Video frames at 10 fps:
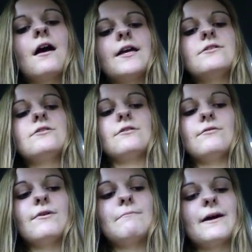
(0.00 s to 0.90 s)
I knew,
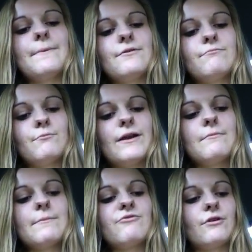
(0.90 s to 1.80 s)
when
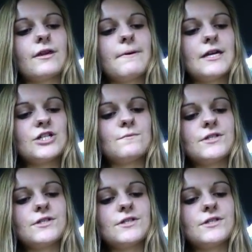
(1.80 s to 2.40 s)
my preoccupation